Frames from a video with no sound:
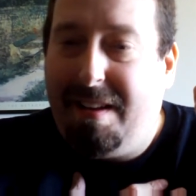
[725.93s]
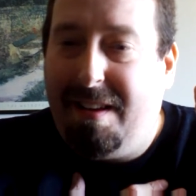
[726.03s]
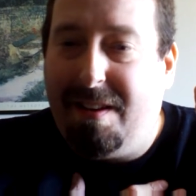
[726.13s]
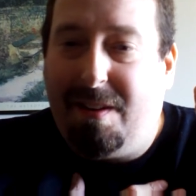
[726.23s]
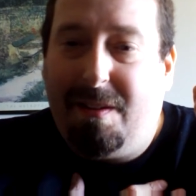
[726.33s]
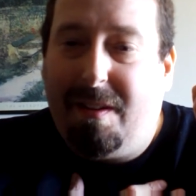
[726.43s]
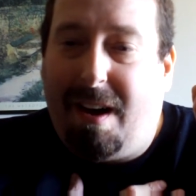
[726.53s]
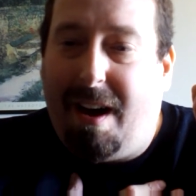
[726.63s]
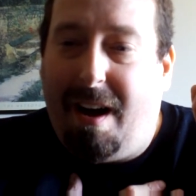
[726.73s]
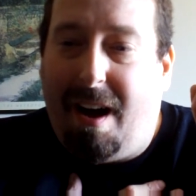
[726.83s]
you know,
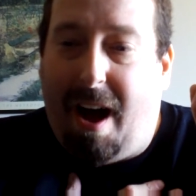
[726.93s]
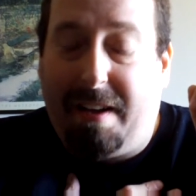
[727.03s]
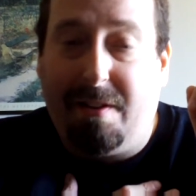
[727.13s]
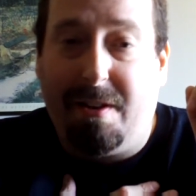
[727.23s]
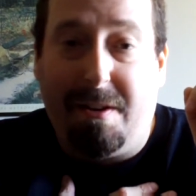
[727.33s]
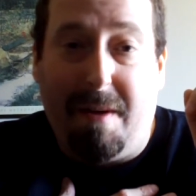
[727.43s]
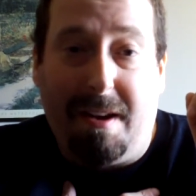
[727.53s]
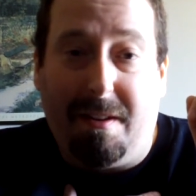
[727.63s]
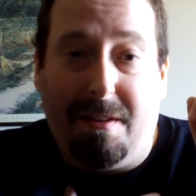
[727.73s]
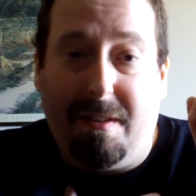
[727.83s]
I could turn
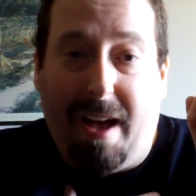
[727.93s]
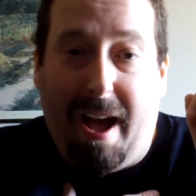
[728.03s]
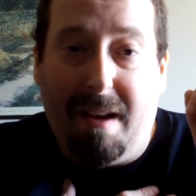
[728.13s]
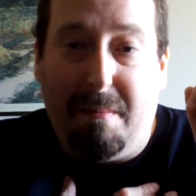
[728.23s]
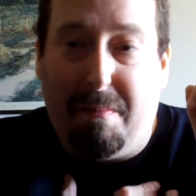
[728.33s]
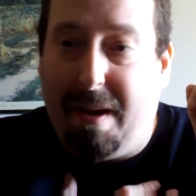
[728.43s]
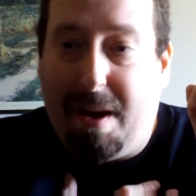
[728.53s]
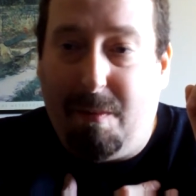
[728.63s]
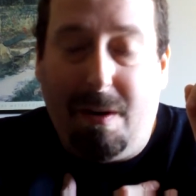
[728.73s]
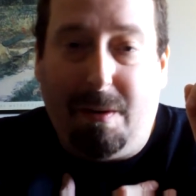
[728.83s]
around and do that, but
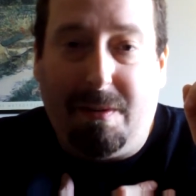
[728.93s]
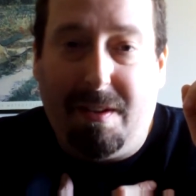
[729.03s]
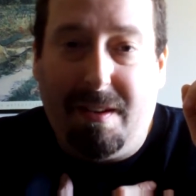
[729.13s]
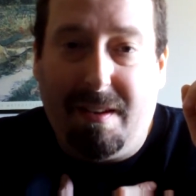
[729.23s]
I won't.